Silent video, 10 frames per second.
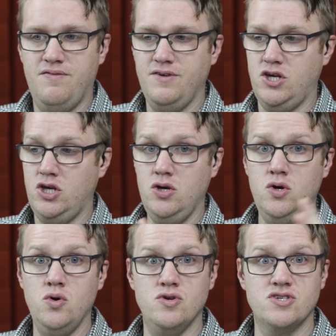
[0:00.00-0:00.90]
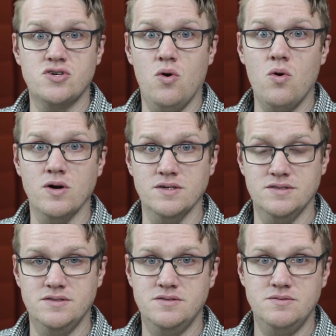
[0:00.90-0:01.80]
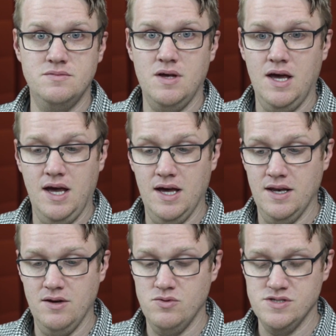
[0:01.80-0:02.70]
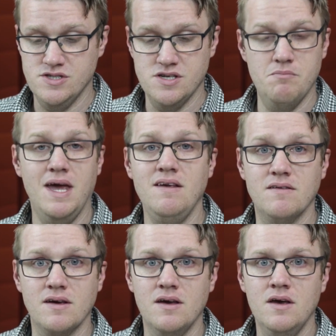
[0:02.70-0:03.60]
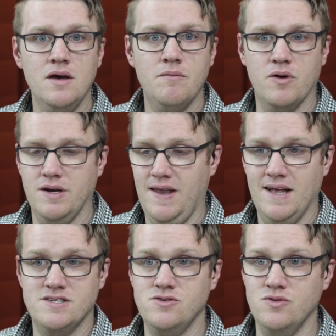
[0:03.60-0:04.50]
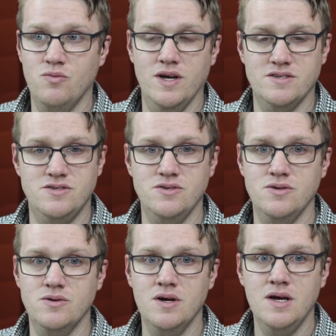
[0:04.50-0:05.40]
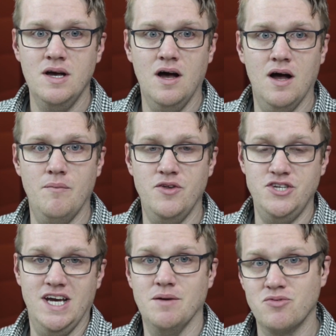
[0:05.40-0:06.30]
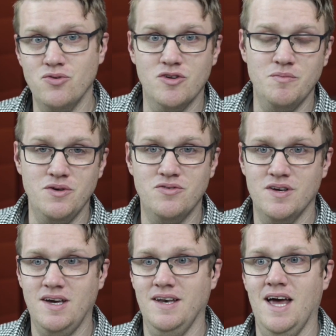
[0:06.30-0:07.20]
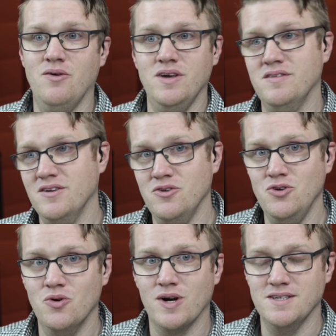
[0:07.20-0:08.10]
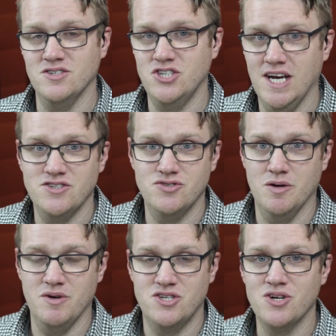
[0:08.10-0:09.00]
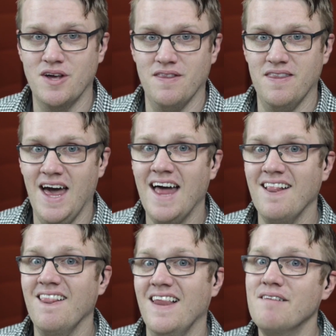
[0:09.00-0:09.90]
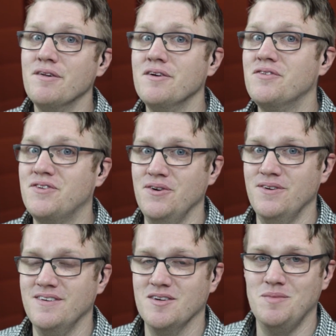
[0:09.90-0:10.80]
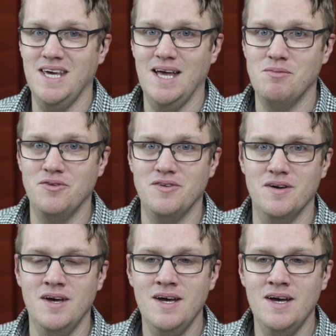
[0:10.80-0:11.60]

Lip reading: huge scores, and it was just amazing. That student went to the Jacob School of Music, and now he's in New York as a jazz drummer. It took that level of student to be able to